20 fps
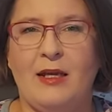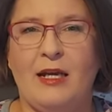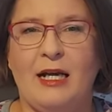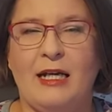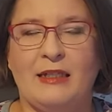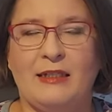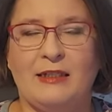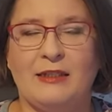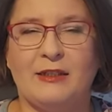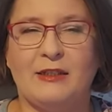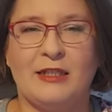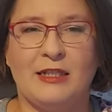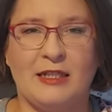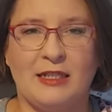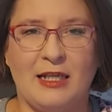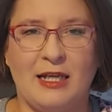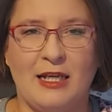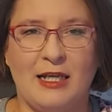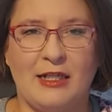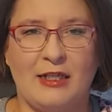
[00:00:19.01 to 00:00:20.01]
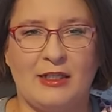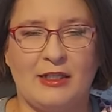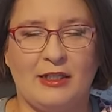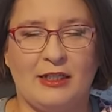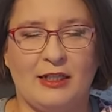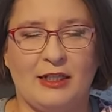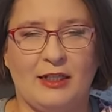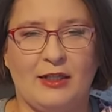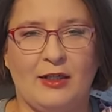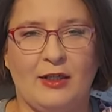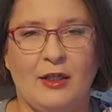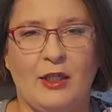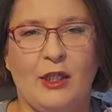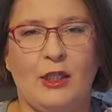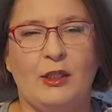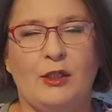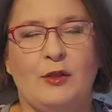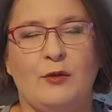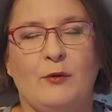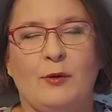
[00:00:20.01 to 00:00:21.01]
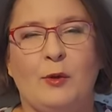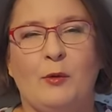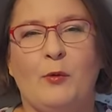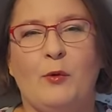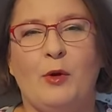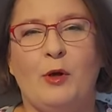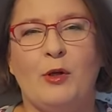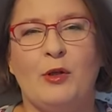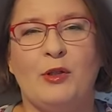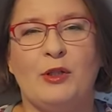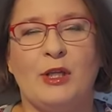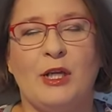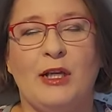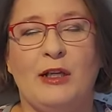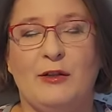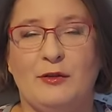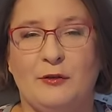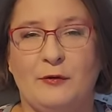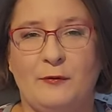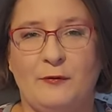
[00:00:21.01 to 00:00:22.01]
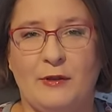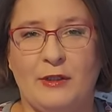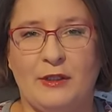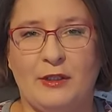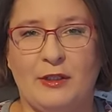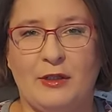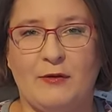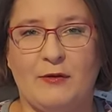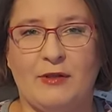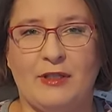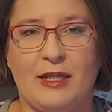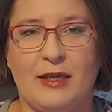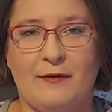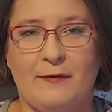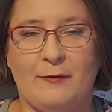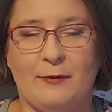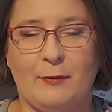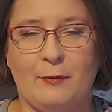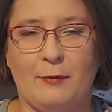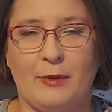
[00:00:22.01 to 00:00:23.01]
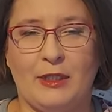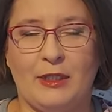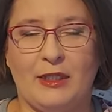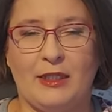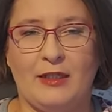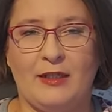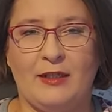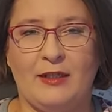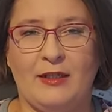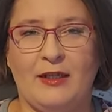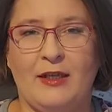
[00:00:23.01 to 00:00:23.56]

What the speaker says: Under this hashtag, you will watch a lot of videos every week